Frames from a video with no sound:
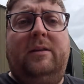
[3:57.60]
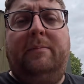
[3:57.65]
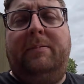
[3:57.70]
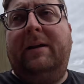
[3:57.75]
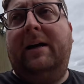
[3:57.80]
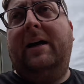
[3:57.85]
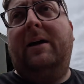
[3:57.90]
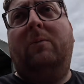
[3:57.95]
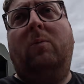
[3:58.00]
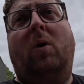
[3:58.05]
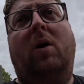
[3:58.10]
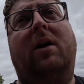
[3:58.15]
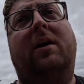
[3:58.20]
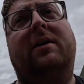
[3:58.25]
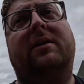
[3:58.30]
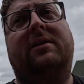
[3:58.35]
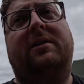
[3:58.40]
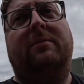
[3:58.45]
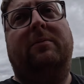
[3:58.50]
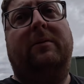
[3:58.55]
plan
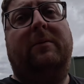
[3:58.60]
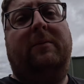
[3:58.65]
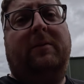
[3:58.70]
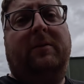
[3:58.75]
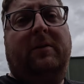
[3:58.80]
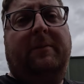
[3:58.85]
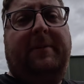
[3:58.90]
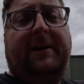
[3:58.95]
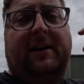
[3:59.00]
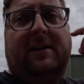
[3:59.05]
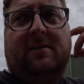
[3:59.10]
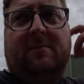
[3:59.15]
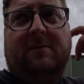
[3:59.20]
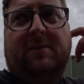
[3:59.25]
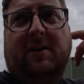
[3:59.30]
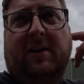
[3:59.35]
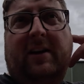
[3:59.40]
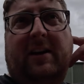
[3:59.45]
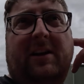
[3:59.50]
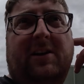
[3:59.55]
was we were going to bale some
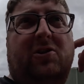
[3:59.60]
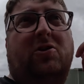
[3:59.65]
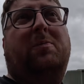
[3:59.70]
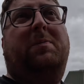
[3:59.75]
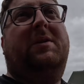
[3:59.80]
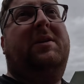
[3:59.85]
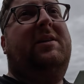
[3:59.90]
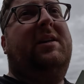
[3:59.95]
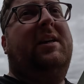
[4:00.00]
silage up this